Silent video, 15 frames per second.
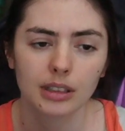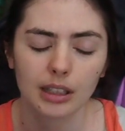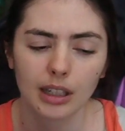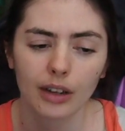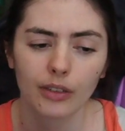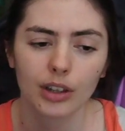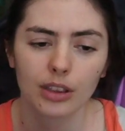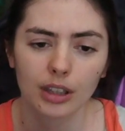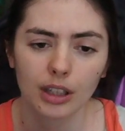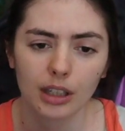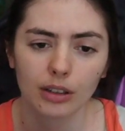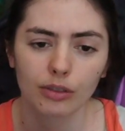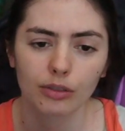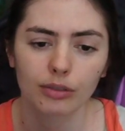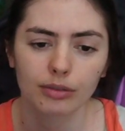
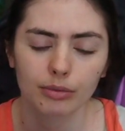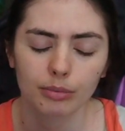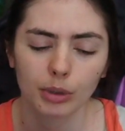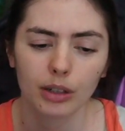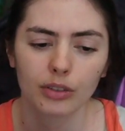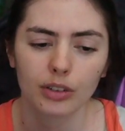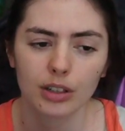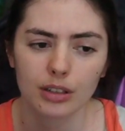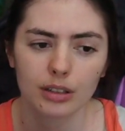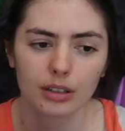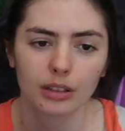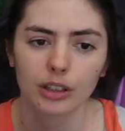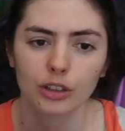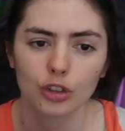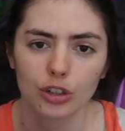everything breakfast,
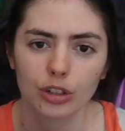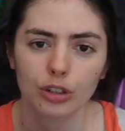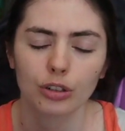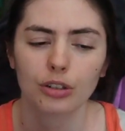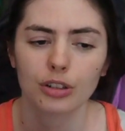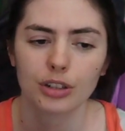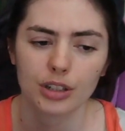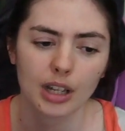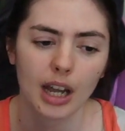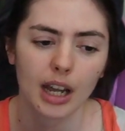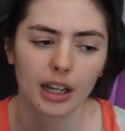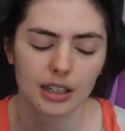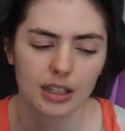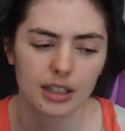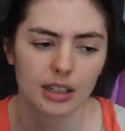lunch, dinner,
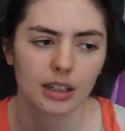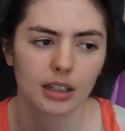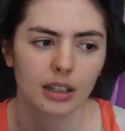snacks,